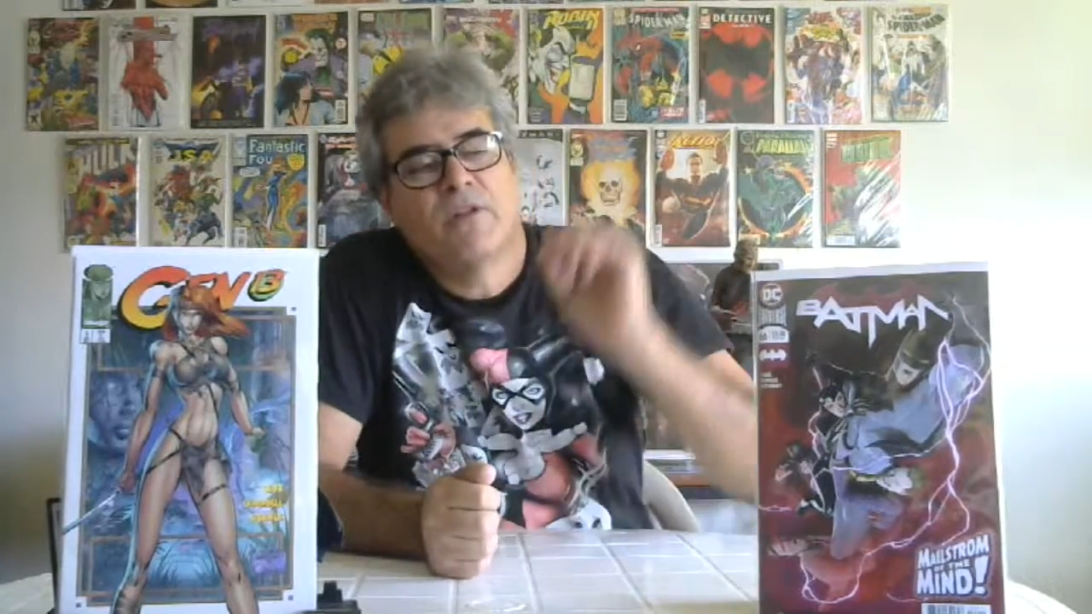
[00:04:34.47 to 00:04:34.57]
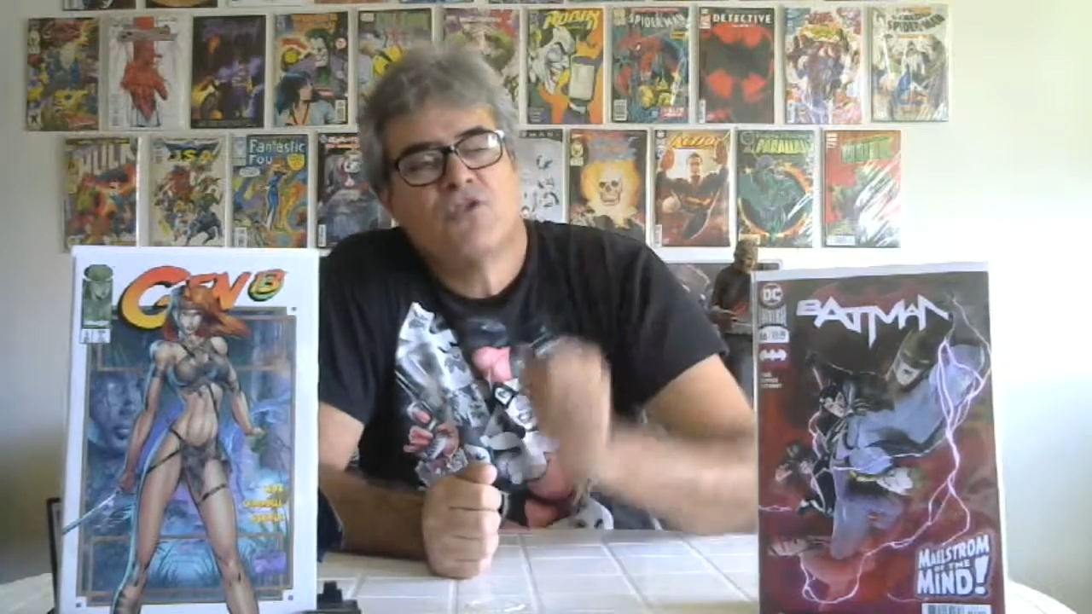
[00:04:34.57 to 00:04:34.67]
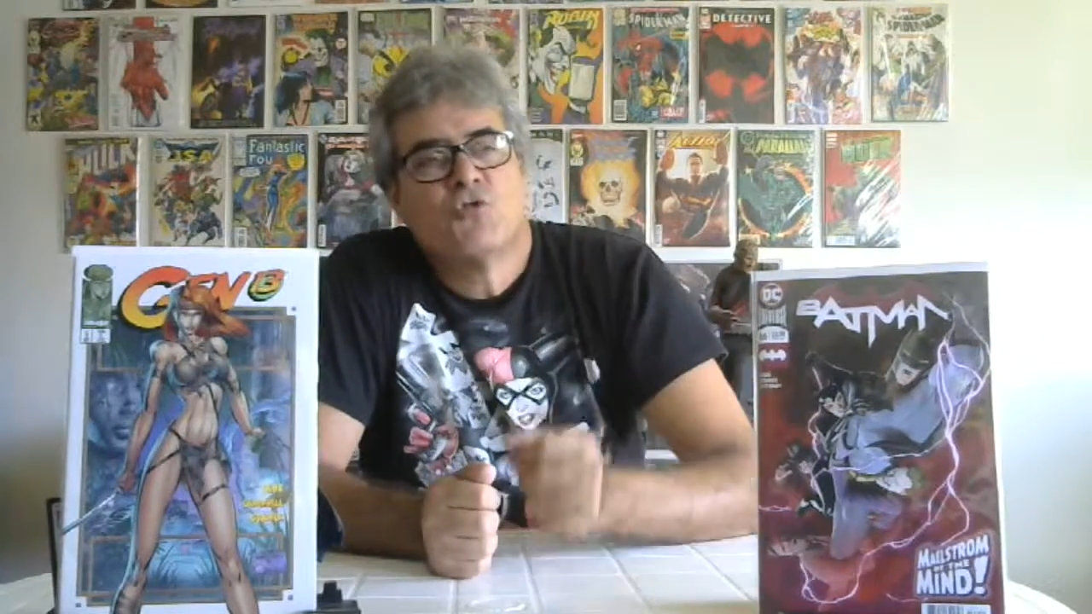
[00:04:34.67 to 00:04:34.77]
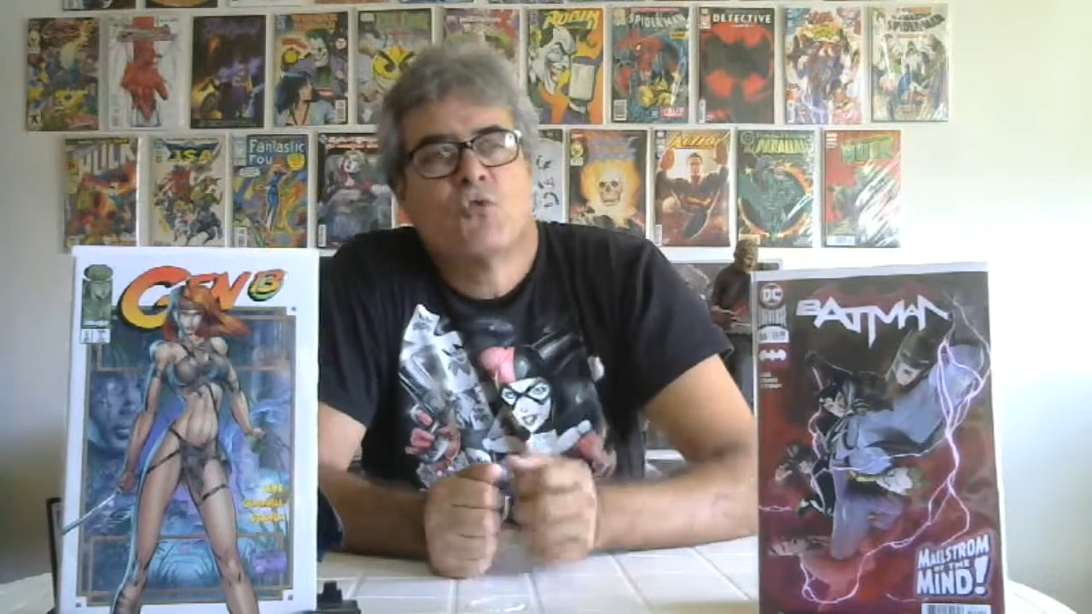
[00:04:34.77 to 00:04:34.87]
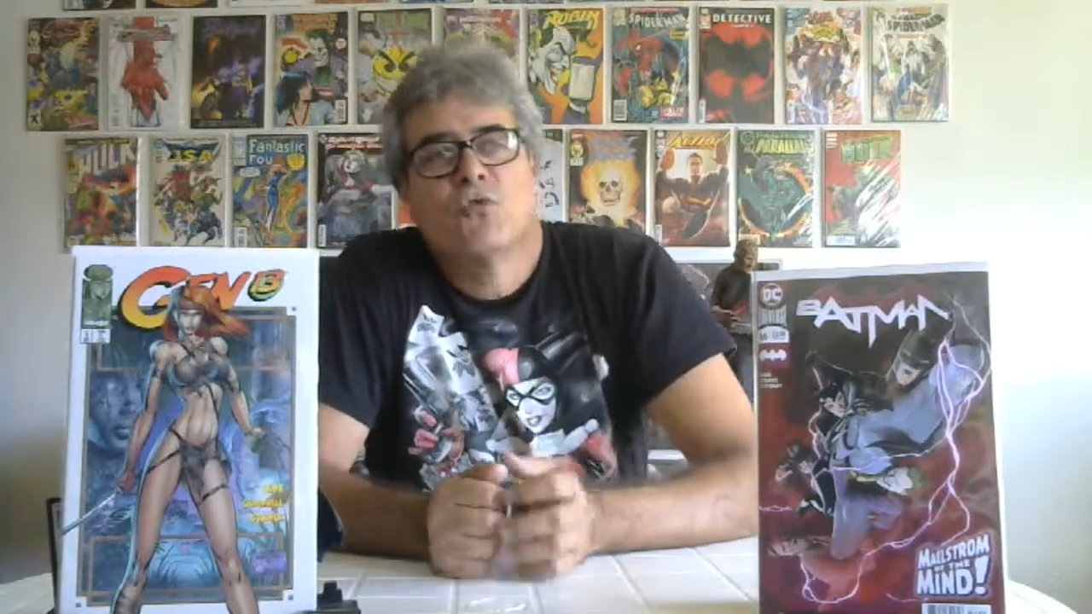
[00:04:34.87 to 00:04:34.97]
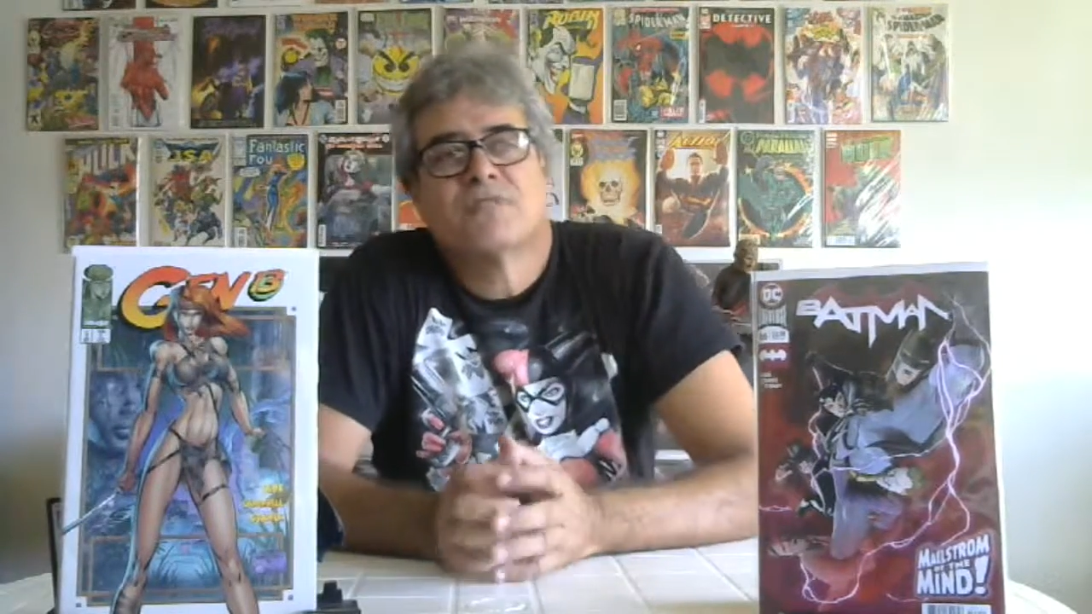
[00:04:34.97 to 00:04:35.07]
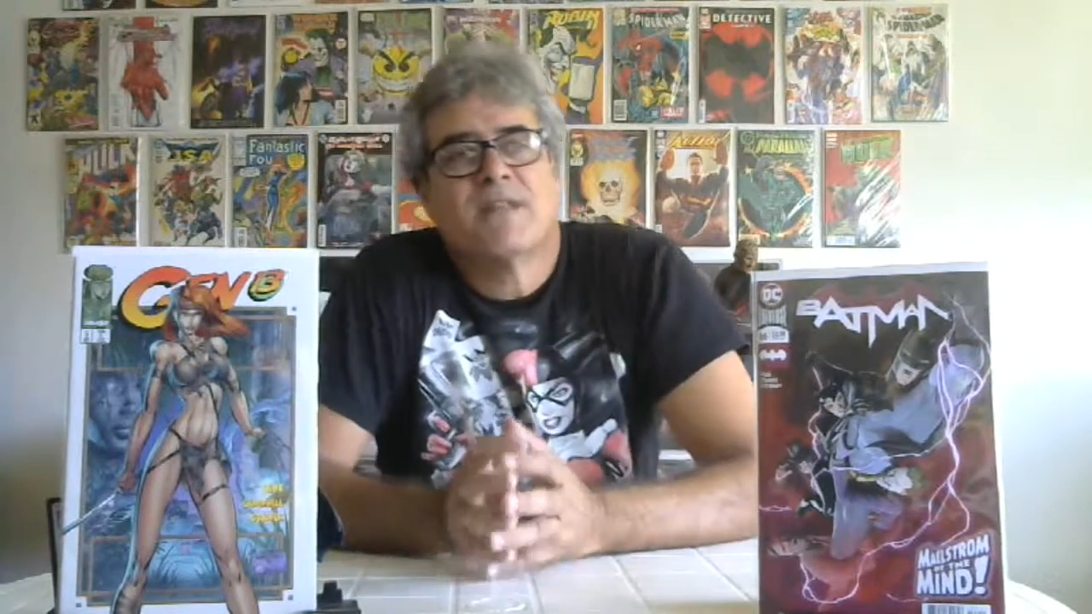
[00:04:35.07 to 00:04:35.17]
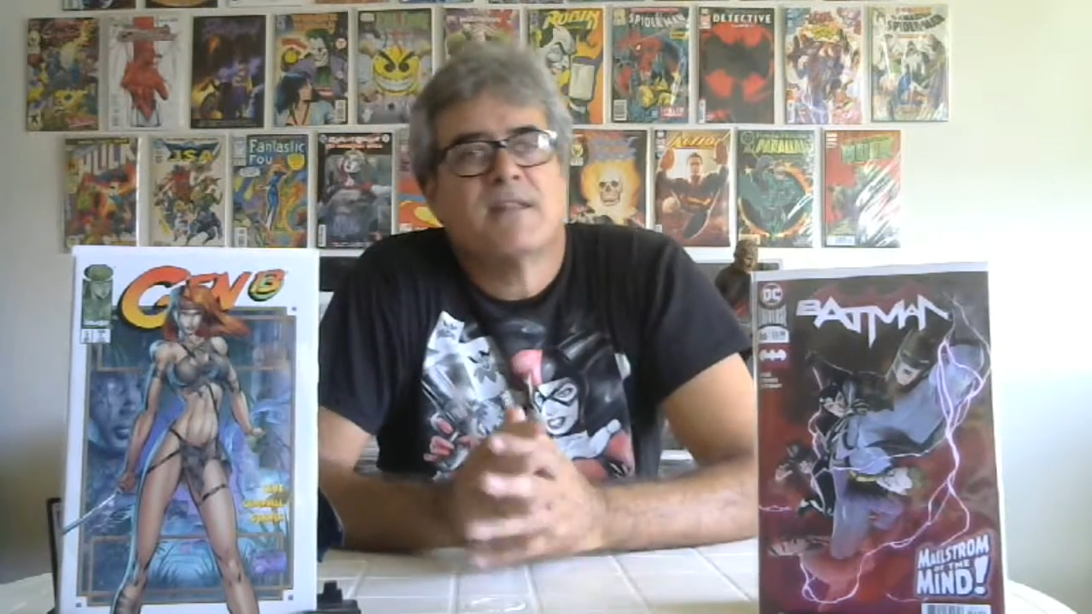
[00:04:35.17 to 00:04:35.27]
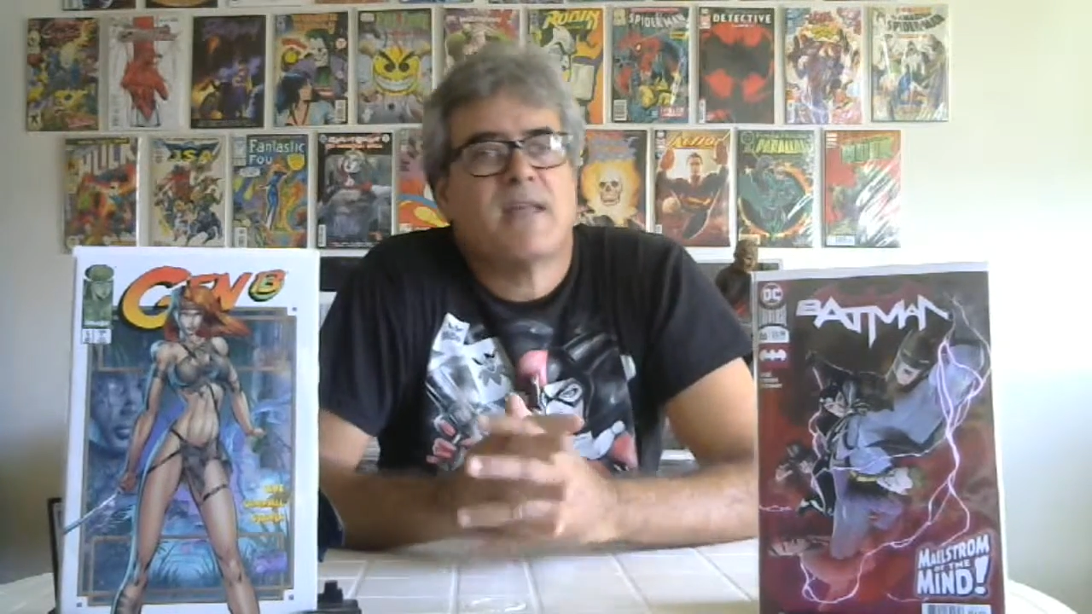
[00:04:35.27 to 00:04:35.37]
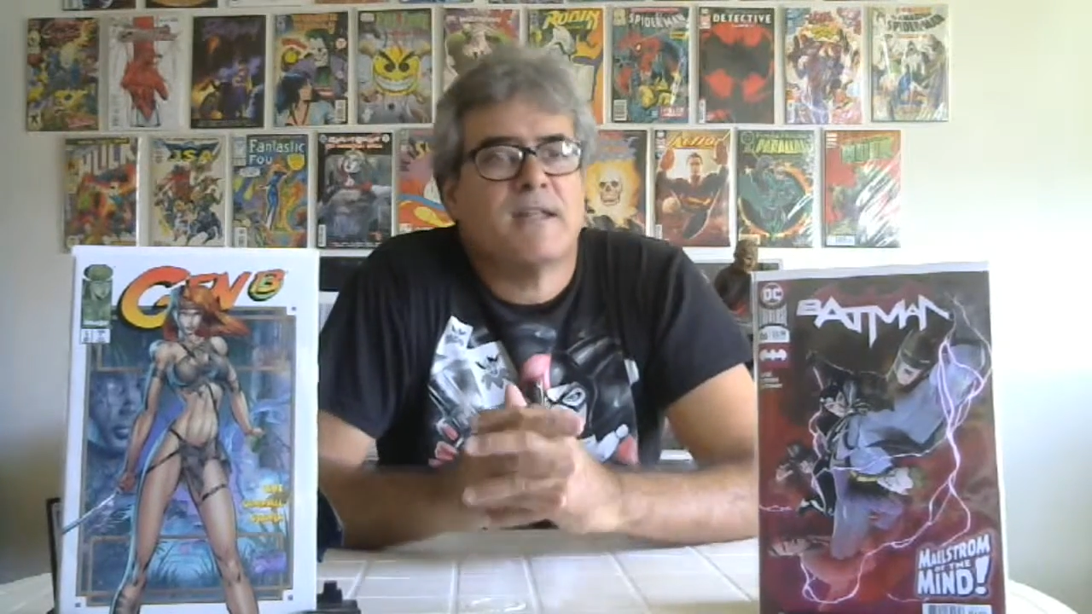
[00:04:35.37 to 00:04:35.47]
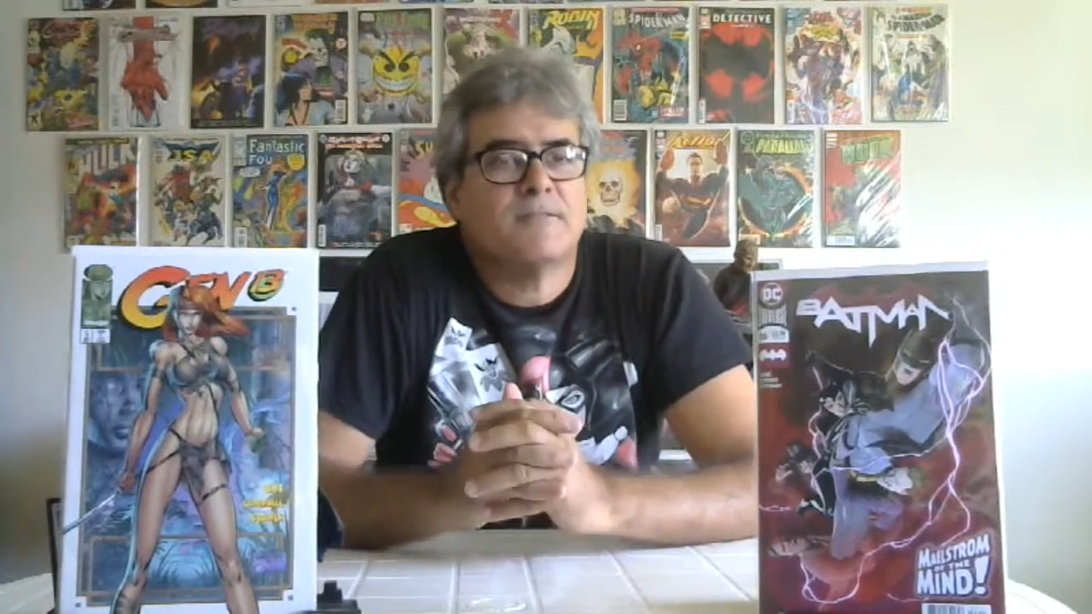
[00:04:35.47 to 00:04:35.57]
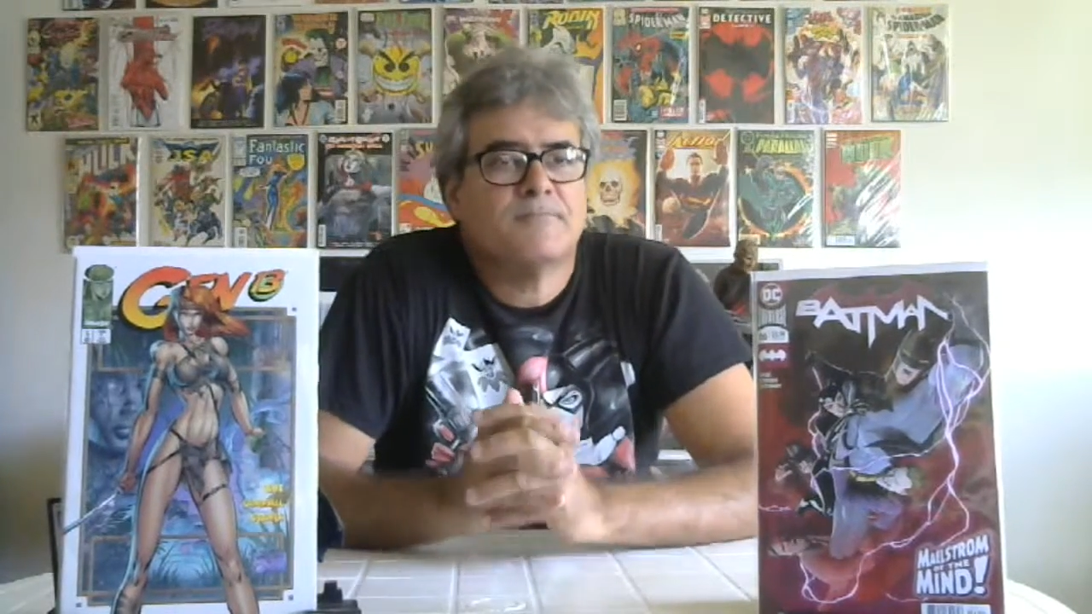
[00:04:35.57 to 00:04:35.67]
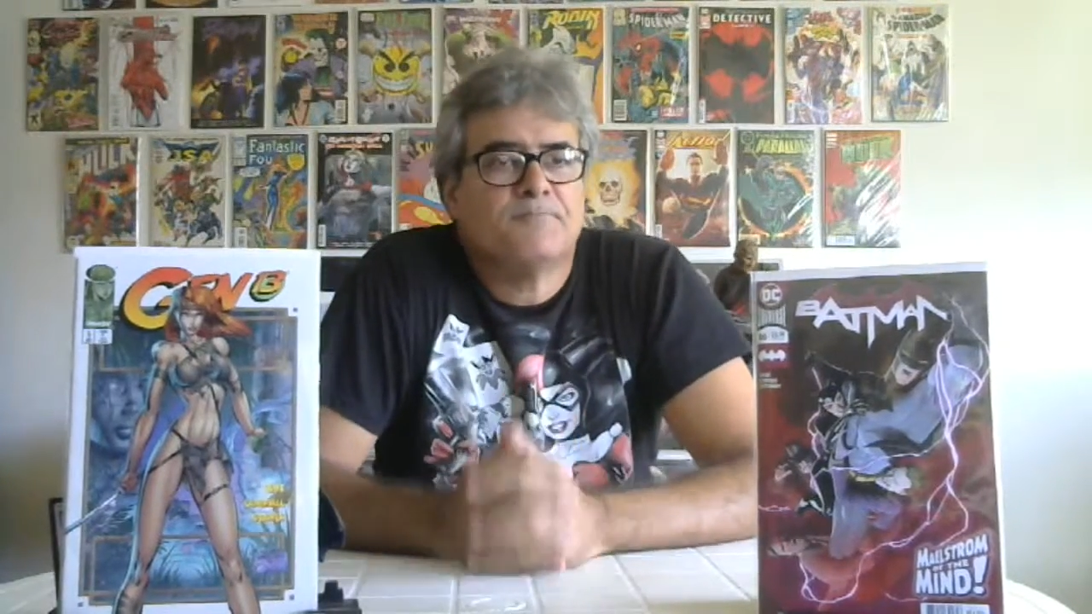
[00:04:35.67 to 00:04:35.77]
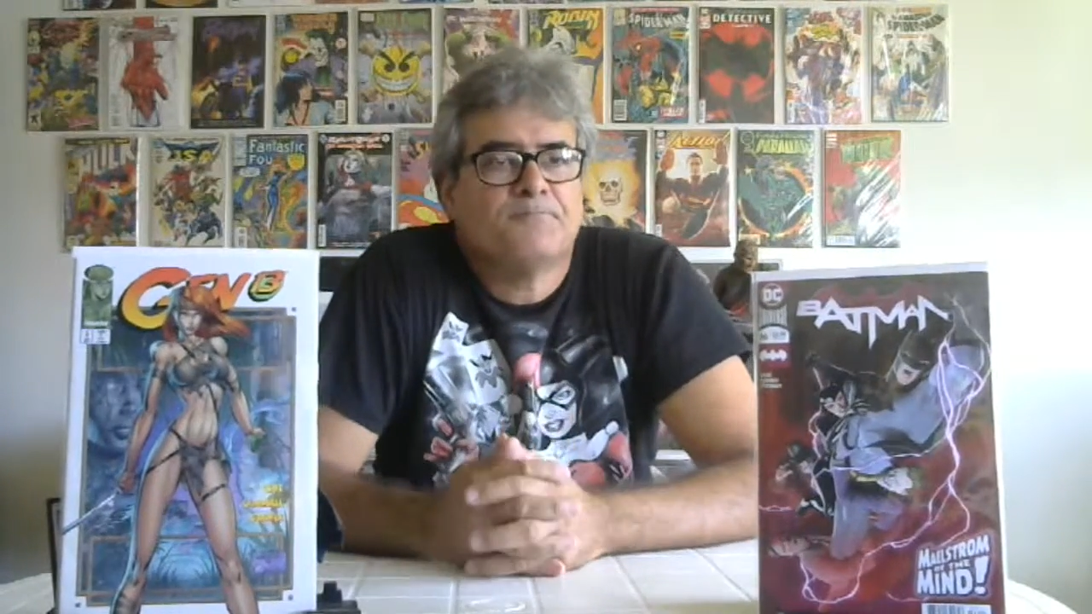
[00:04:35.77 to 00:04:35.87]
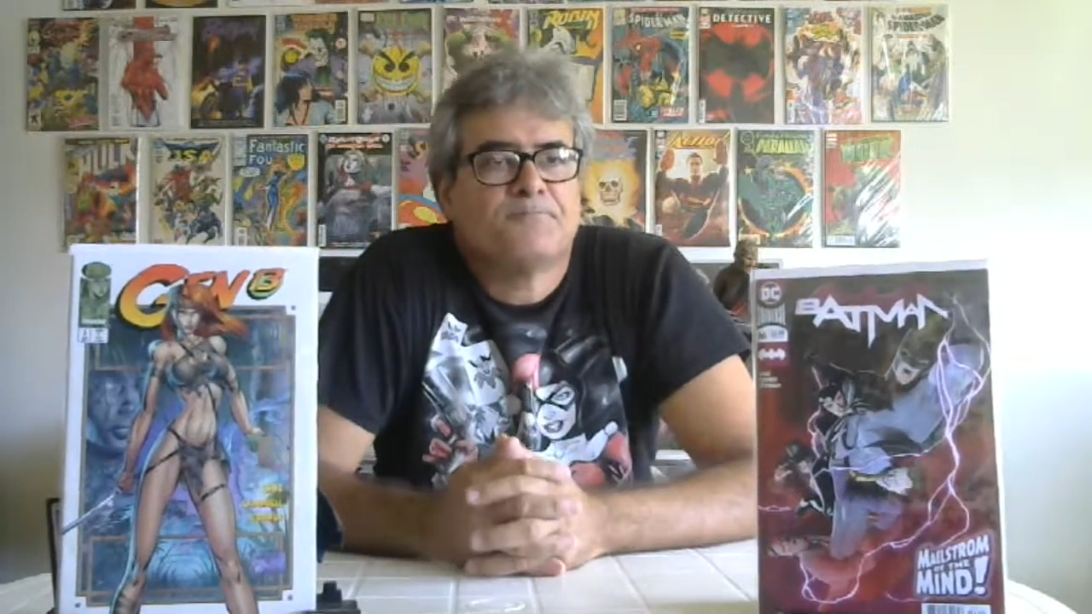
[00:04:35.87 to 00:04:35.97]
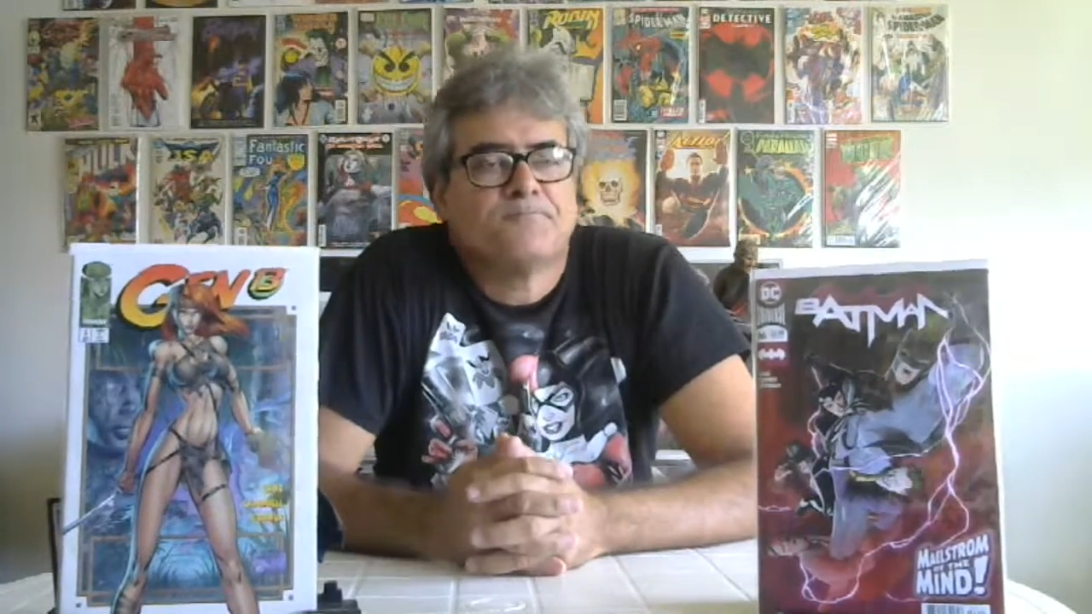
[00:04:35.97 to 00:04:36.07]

issue goes like that.